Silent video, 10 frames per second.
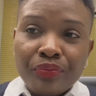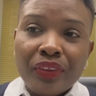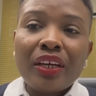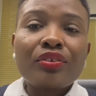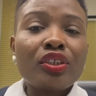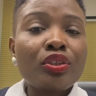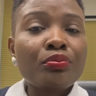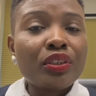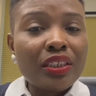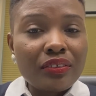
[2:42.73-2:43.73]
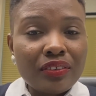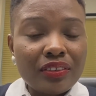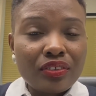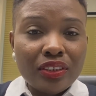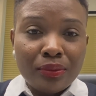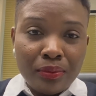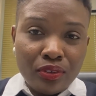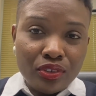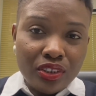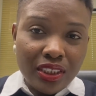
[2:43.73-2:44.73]
Now, this model talks
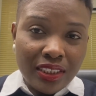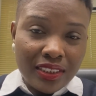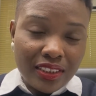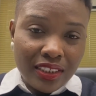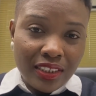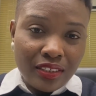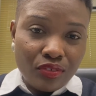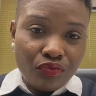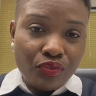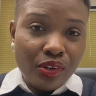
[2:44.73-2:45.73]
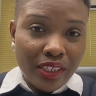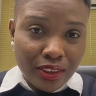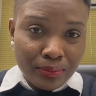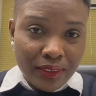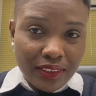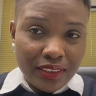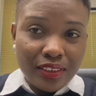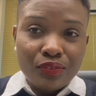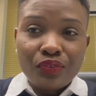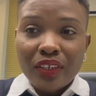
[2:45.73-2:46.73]
about it in 4 aspects.
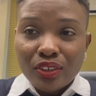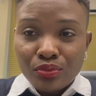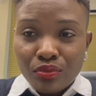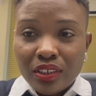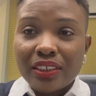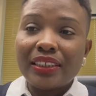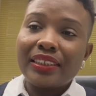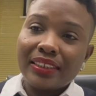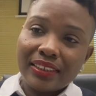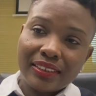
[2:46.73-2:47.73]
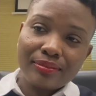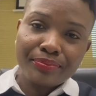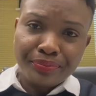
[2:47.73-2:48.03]
The first one is